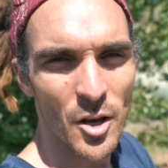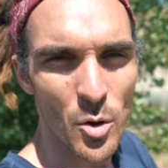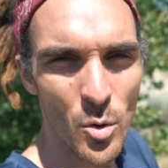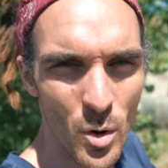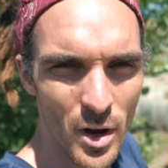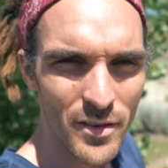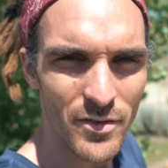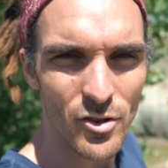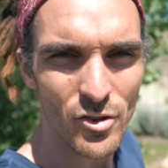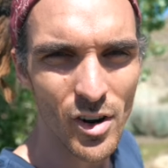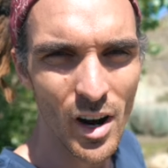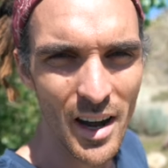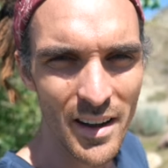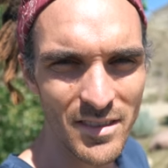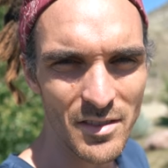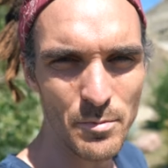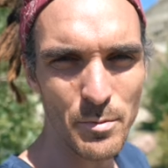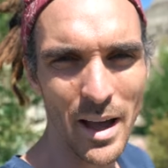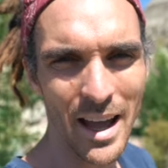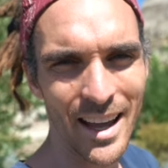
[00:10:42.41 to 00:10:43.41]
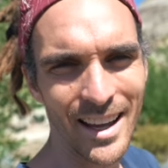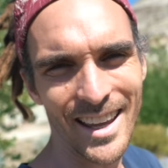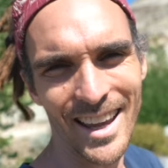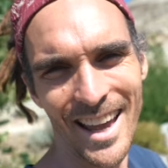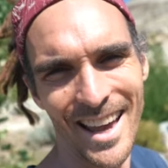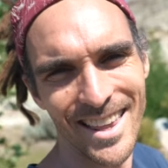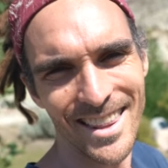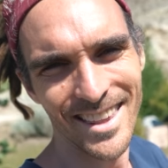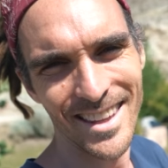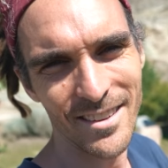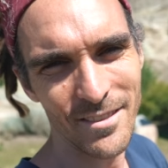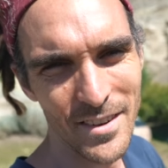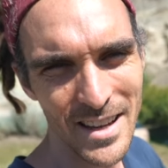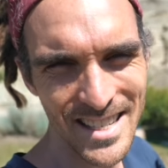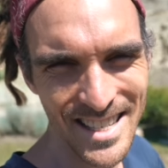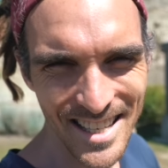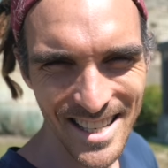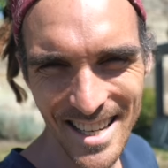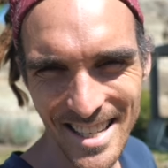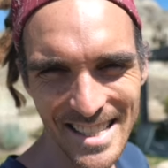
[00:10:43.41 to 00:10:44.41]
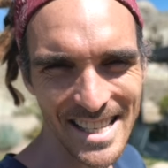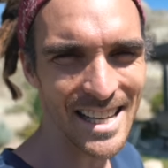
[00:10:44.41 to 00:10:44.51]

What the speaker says: So we've arrived back at the visitor